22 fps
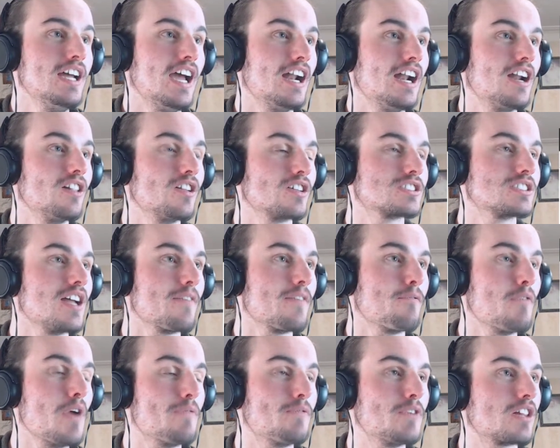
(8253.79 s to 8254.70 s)
And it looks like
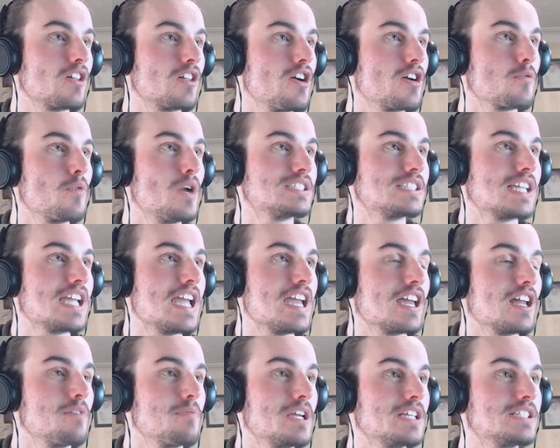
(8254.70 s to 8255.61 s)
Faf de Klerk once again
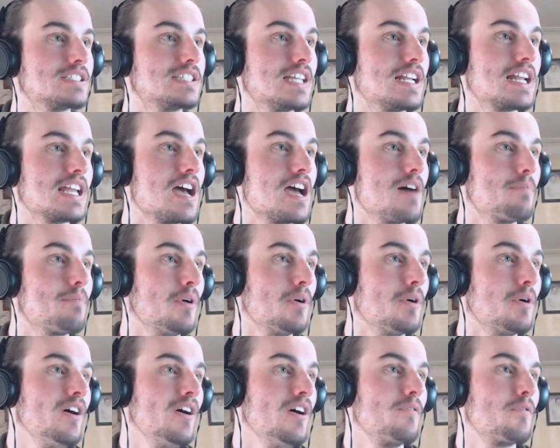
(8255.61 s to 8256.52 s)
going to be setting up
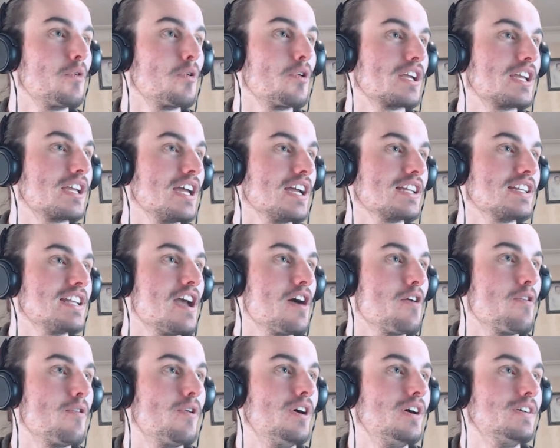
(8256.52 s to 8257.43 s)
for a kick
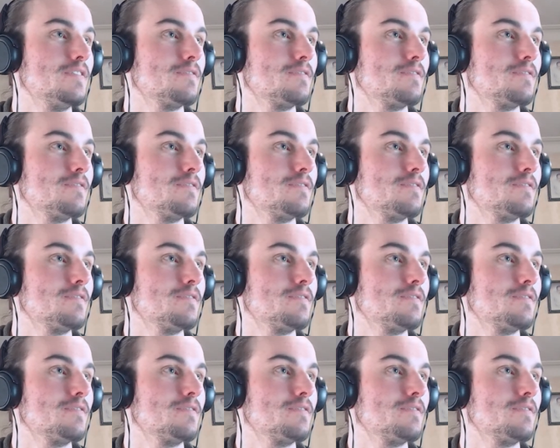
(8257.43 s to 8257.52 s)
now.